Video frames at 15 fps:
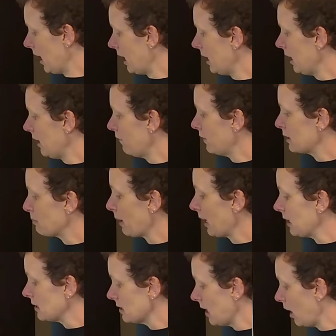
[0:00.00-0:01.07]
And if it's by
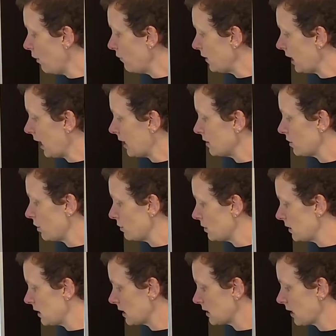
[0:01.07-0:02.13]
itself, it has
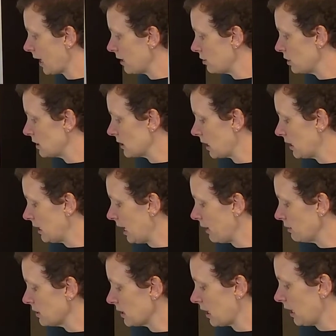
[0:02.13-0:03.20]
those 6 hydrogens on the
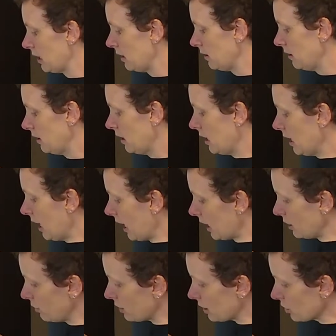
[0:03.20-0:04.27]
outside.
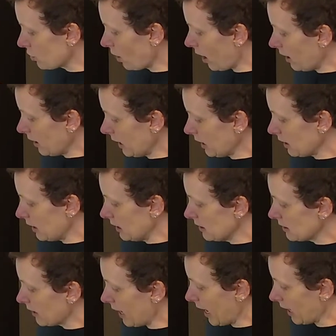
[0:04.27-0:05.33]
And you can draw it like
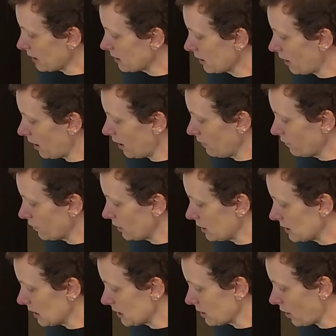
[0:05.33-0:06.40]
this, a hexagon for the
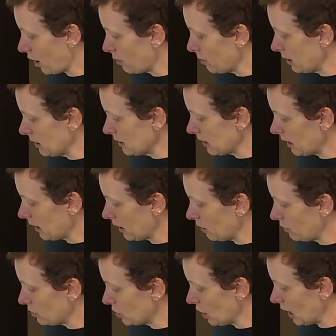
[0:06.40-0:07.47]
6 carbons, and then
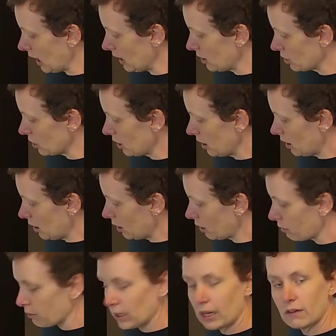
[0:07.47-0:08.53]
you change
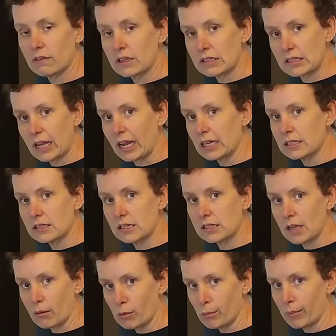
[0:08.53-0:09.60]
3 of the sides to
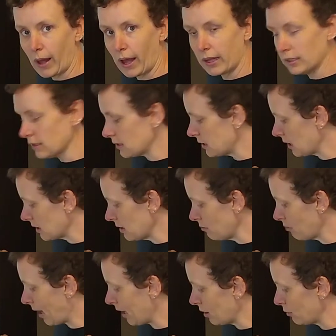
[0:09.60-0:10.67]
double bonds.
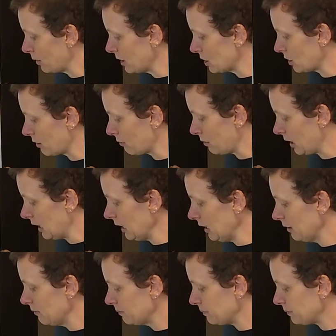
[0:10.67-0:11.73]
Doesn't matter which 3.